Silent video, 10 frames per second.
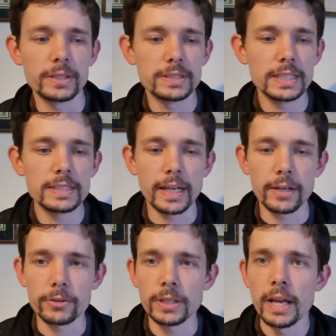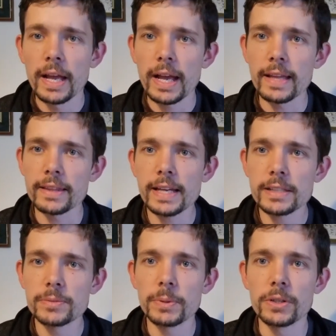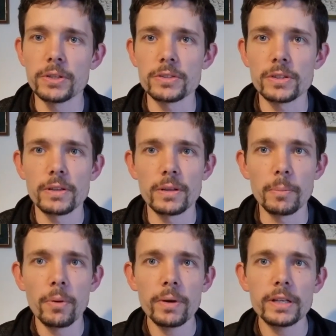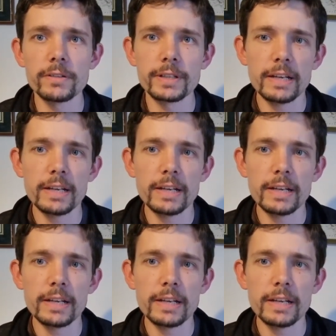detailed, and that is because the point of an